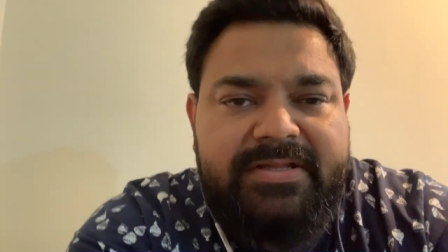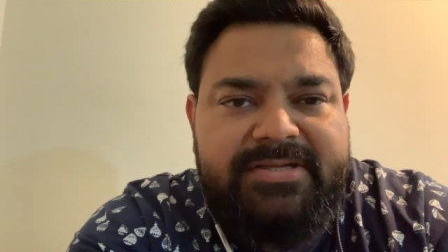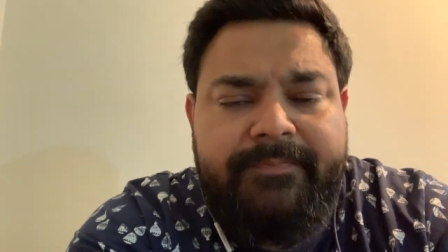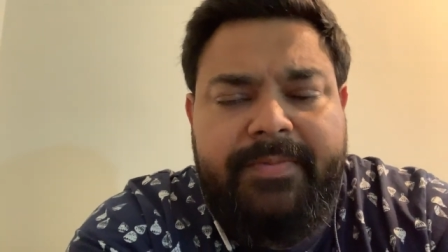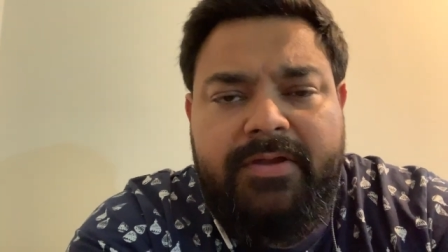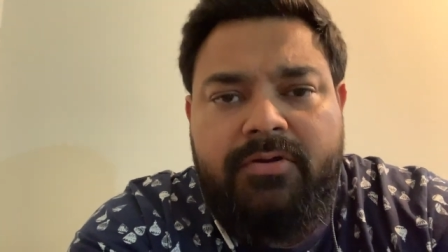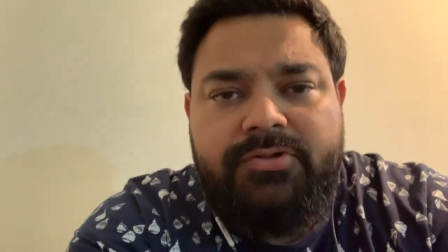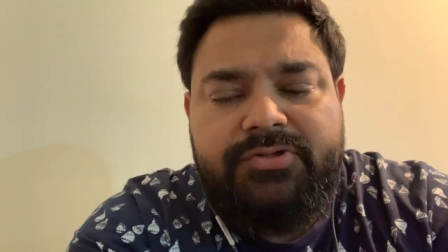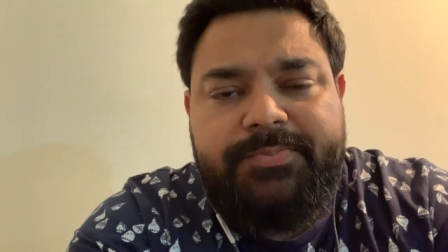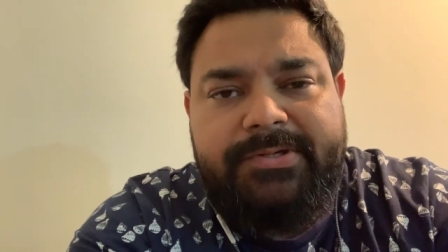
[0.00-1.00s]
Jumping on
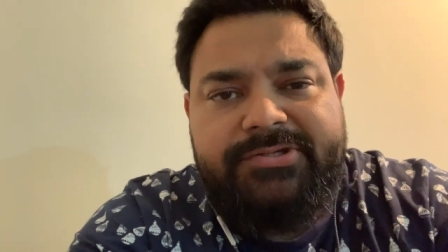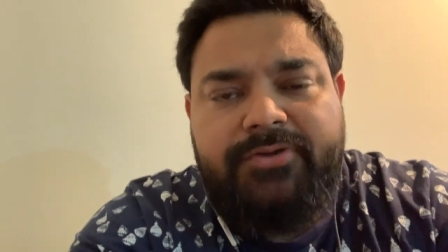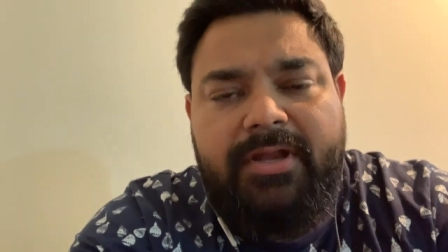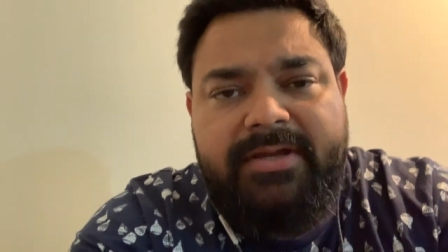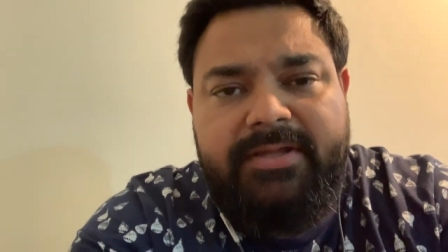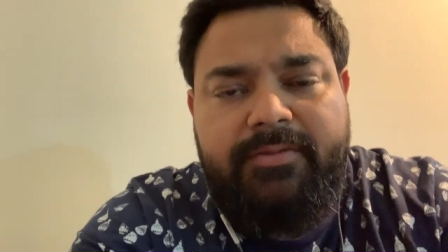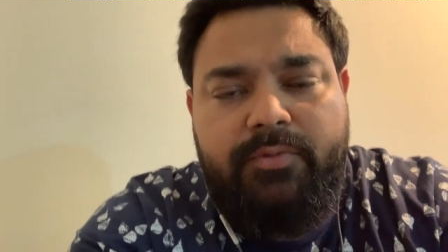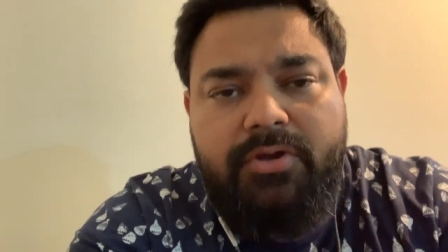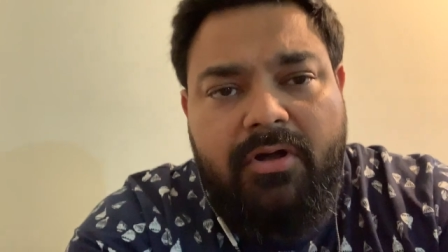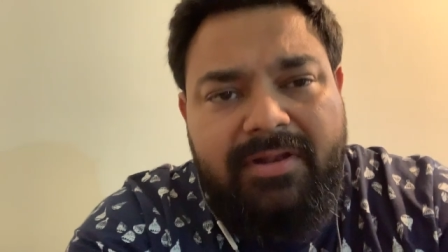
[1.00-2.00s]
to spirituality,
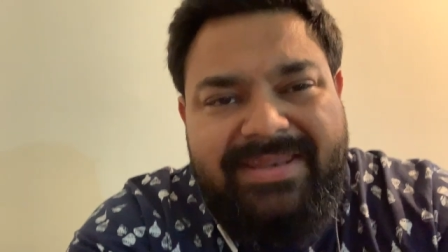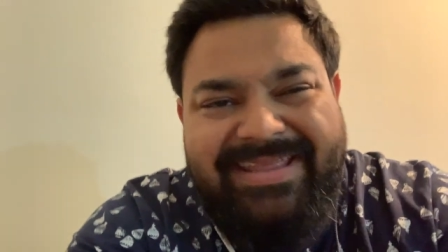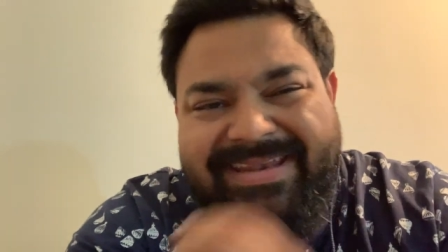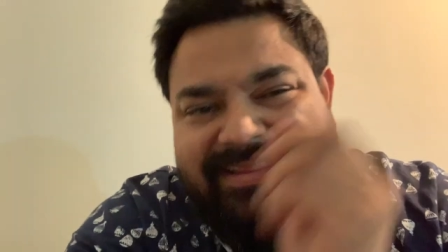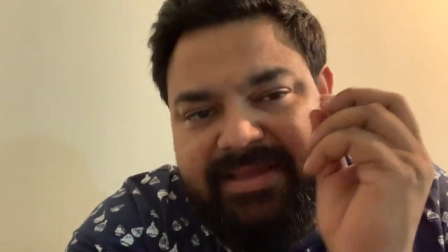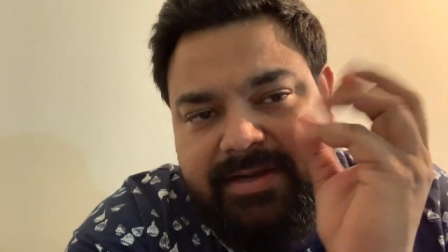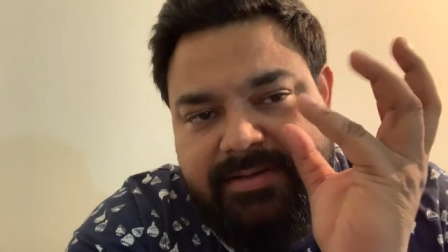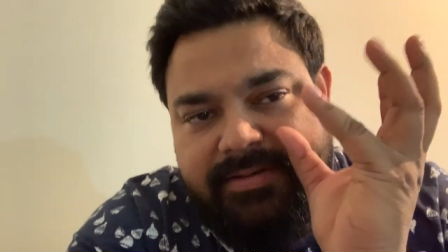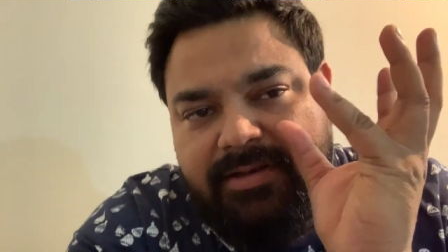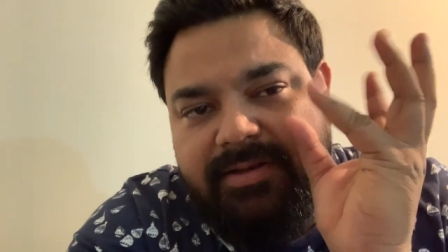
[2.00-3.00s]
we all need that
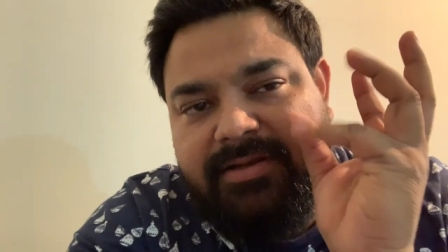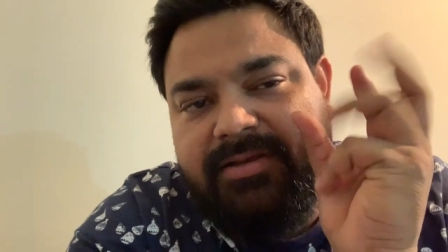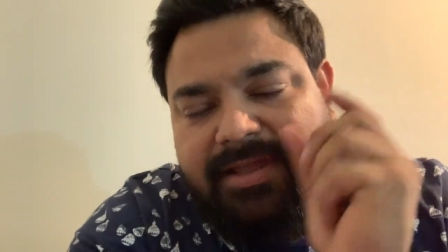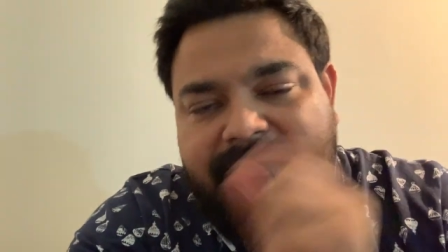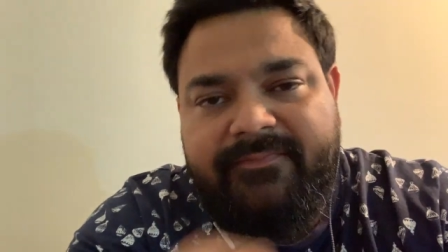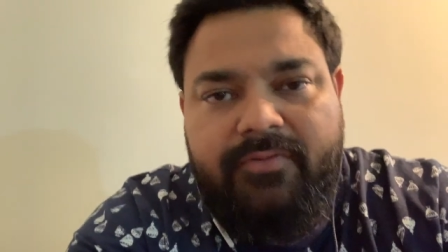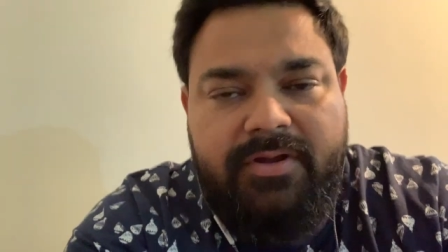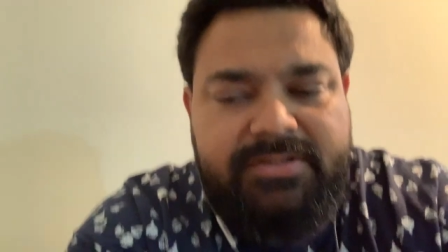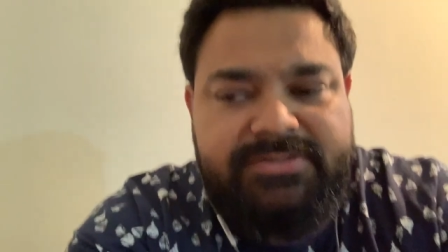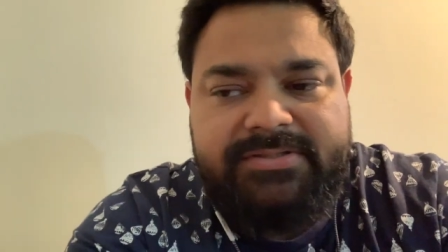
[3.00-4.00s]
little time for
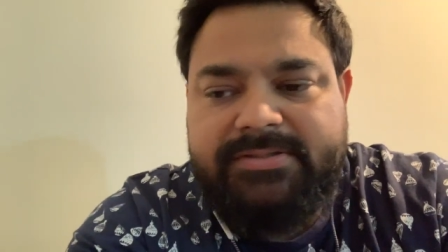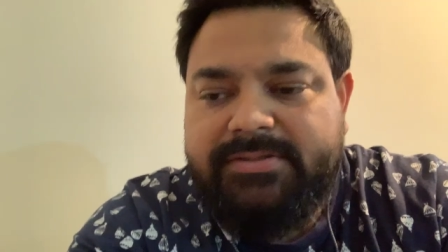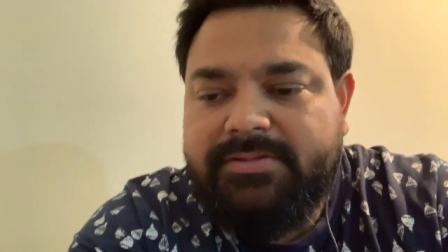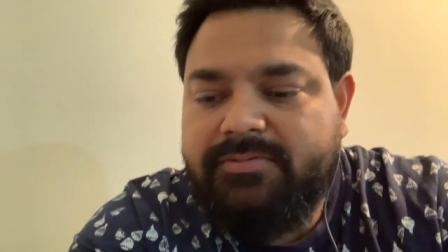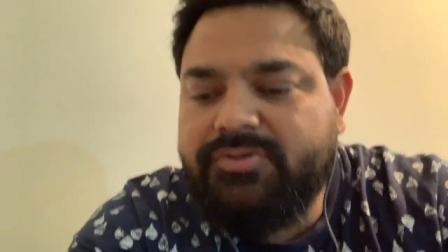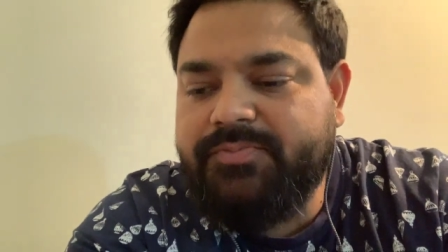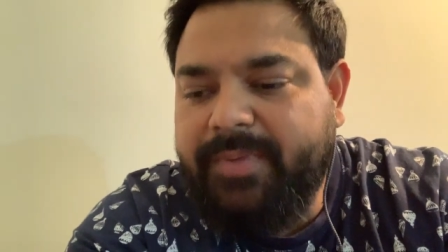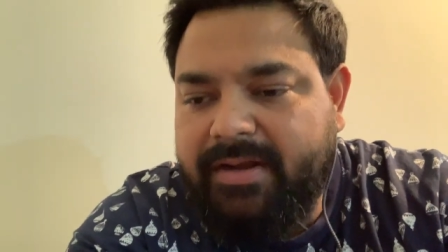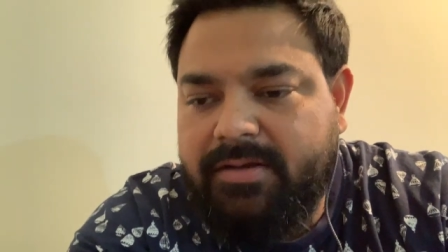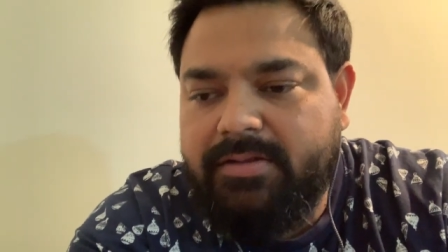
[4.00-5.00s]
us to
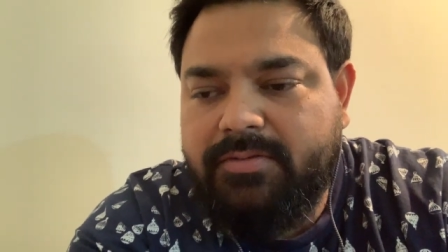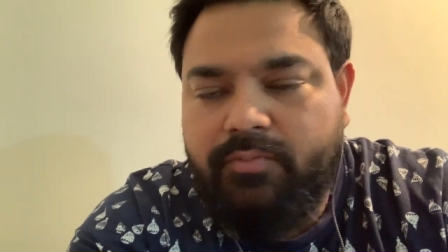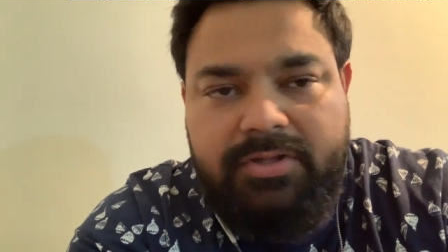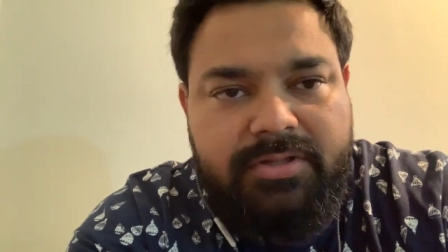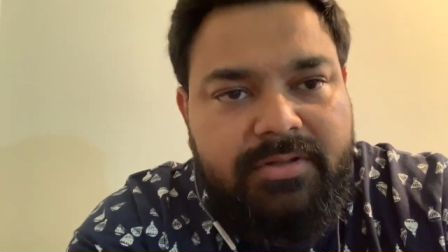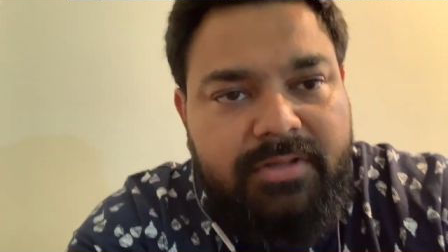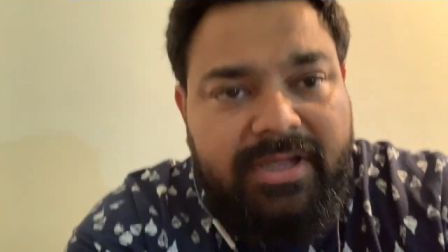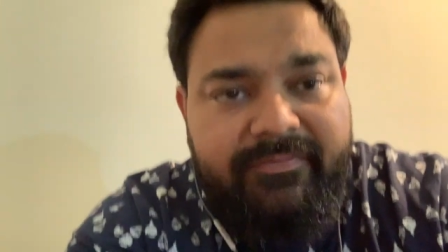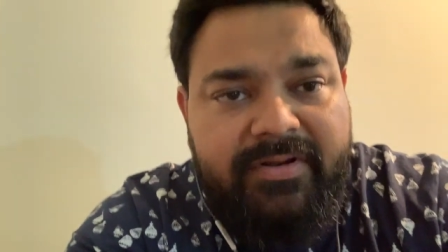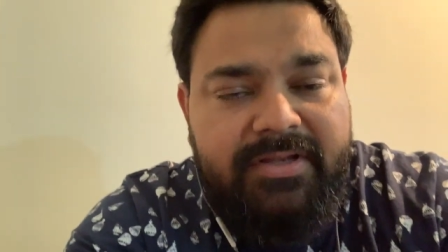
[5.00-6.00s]
spend with the
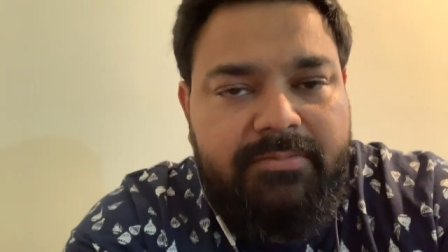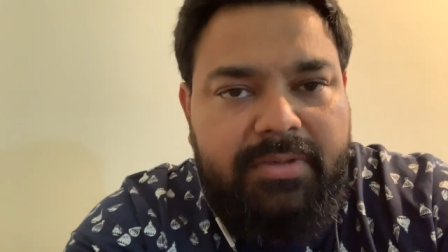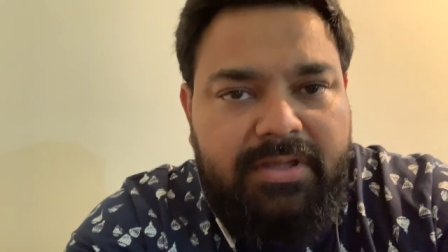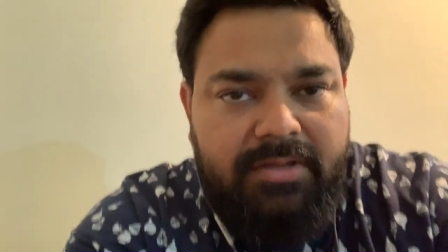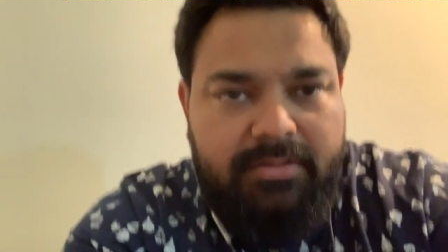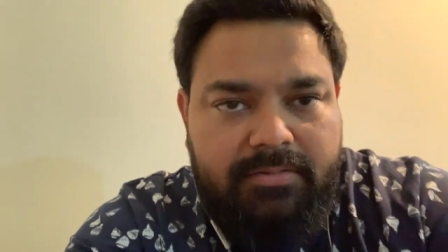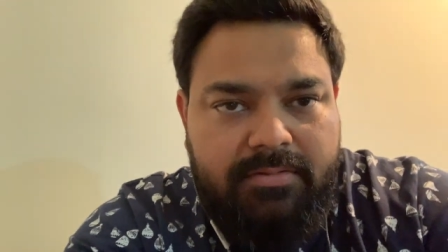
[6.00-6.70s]
heavenly being.